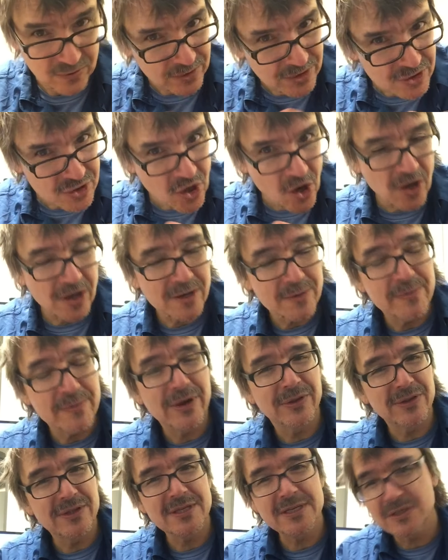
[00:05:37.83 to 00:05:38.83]
We'll talk
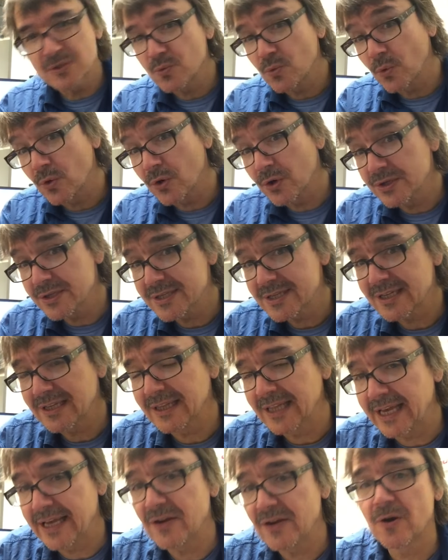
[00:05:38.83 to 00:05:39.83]
about these words
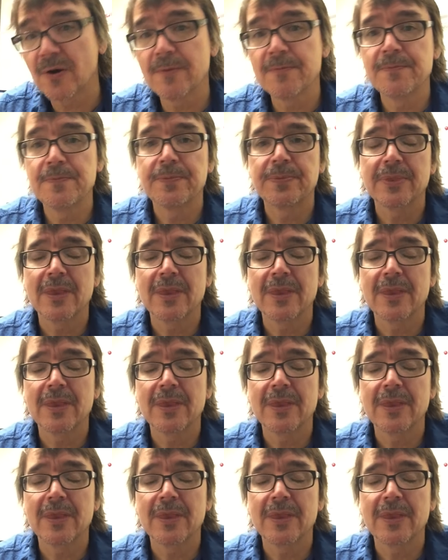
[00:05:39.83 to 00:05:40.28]
later.